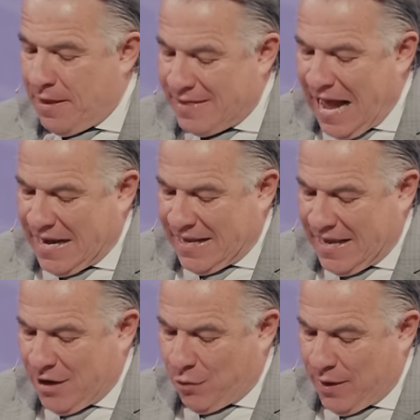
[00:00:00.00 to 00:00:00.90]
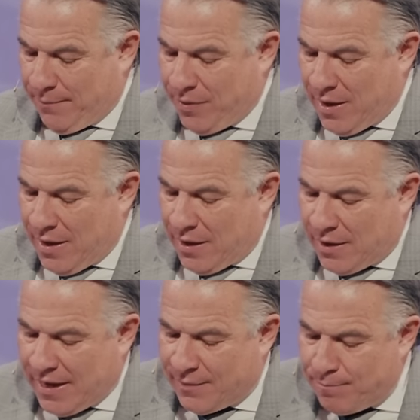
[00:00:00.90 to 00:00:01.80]
not hearing,
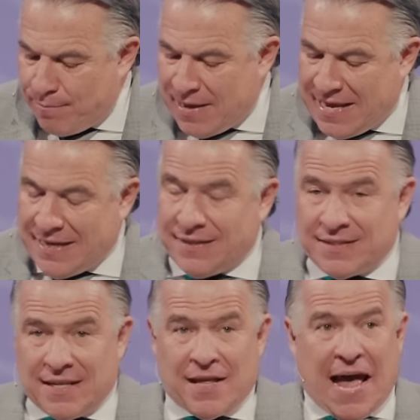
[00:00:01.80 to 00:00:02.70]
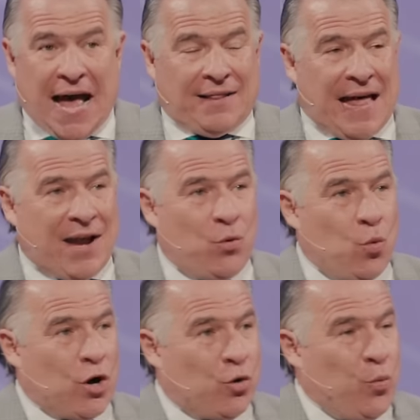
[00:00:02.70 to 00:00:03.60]
it means the Latin
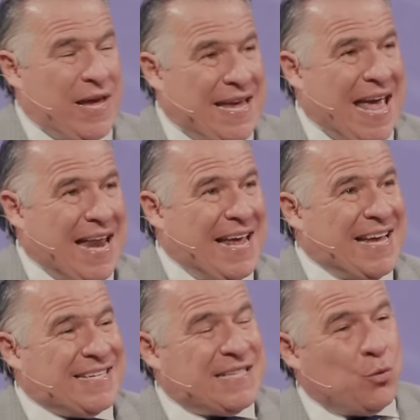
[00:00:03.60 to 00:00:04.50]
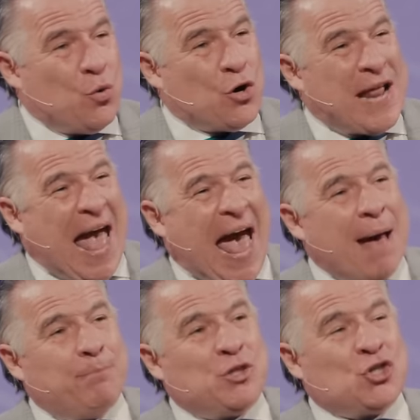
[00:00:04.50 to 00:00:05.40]
word we get is the word
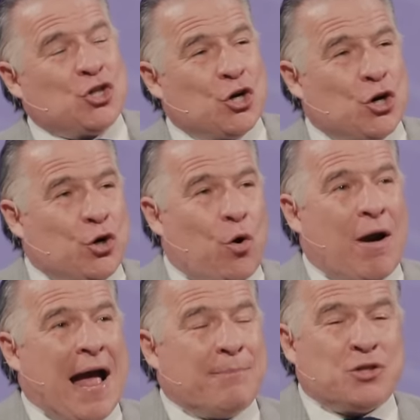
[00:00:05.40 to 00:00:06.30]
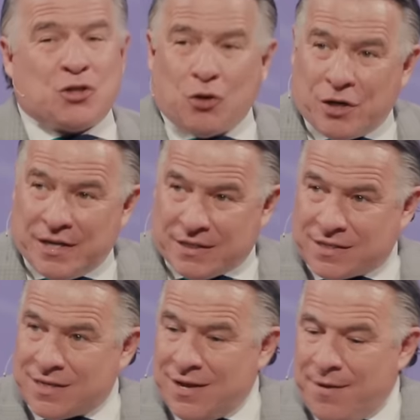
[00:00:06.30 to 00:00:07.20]
absurd or
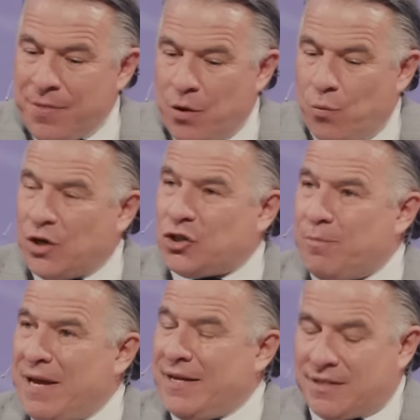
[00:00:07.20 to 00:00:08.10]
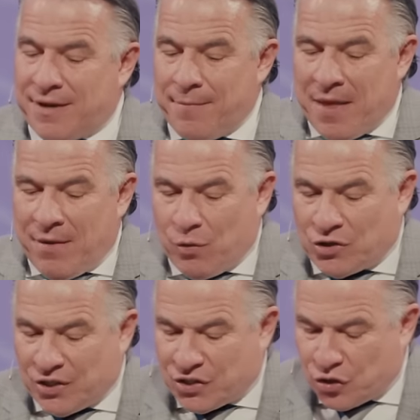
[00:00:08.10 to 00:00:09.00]
absurdus, which means
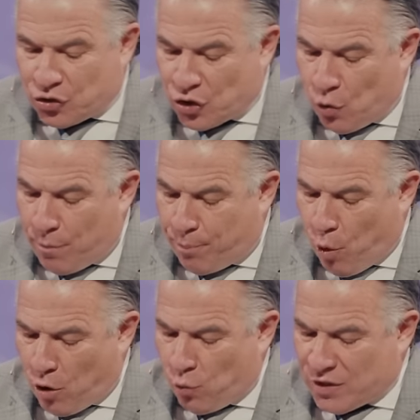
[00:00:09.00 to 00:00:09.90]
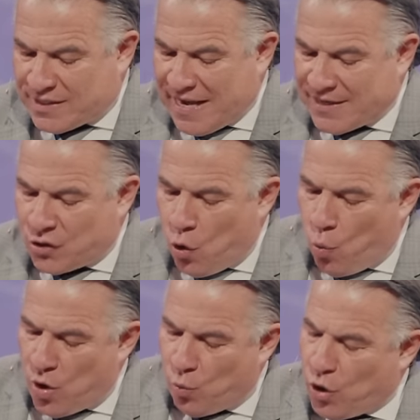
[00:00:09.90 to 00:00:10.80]
which is so important, which says
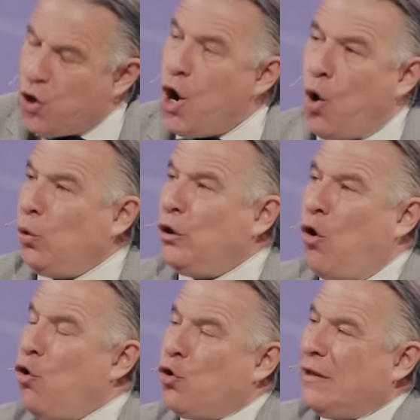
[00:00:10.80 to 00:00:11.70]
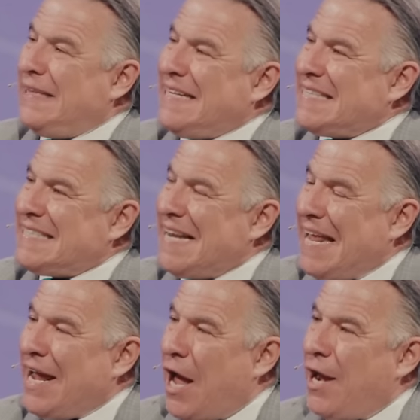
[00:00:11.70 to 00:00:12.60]
when we're no longer
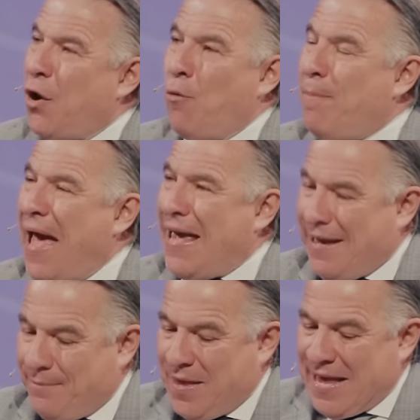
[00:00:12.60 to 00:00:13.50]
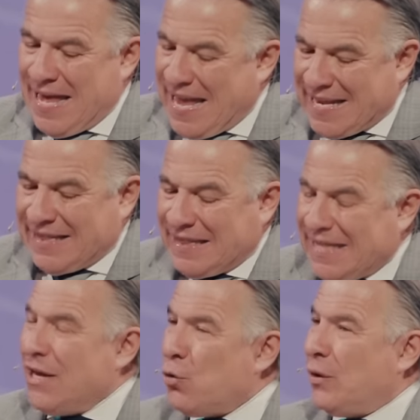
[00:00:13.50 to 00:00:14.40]
listening and obeying, it
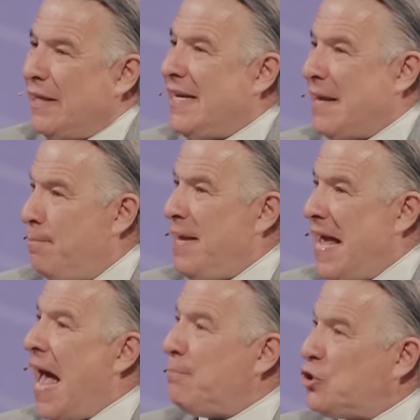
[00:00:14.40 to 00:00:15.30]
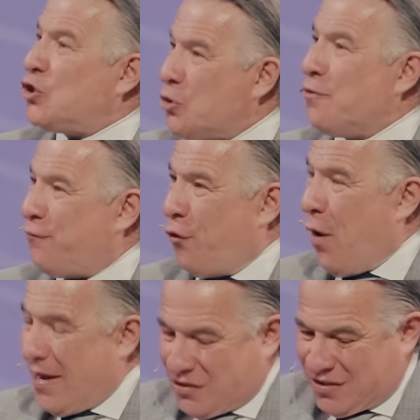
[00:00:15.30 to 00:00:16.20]
literally can be absurd
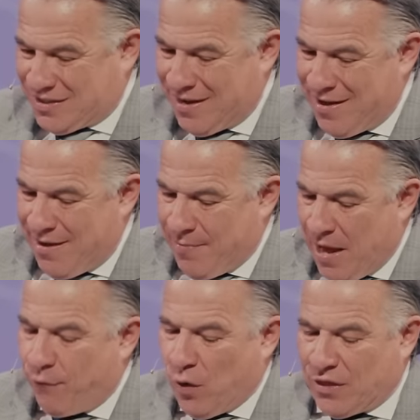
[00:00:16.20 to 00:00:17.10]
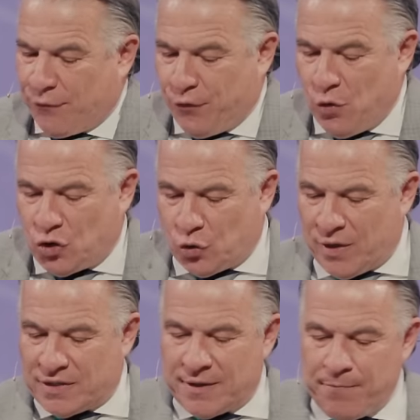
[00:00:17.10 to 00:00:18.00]
for us and what the
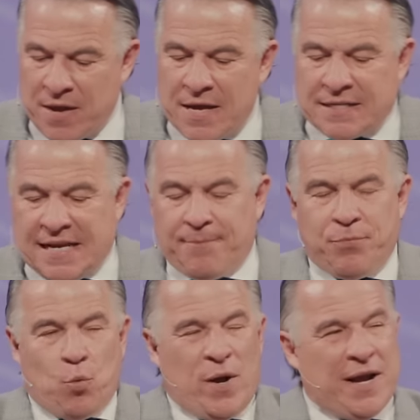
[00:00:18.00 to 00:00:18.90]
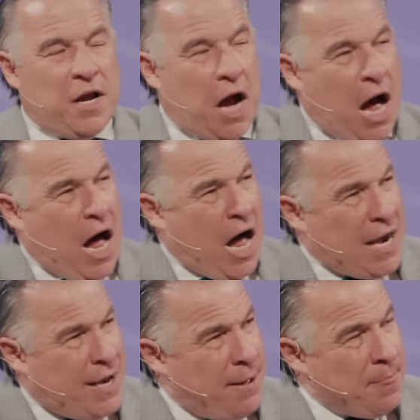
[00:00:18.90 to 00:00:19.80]
future is. See, when
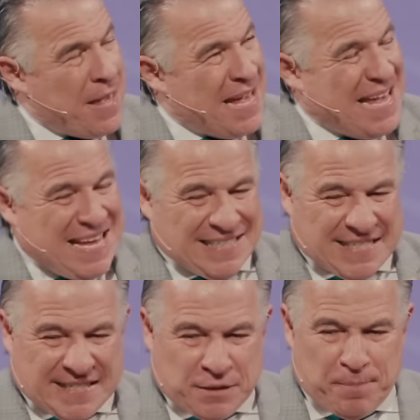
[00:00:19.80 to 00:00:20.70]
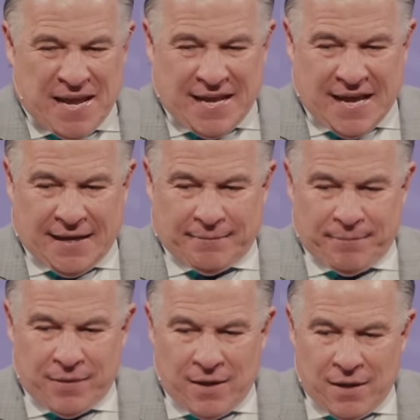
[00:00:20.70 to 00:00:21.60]
God is speaking,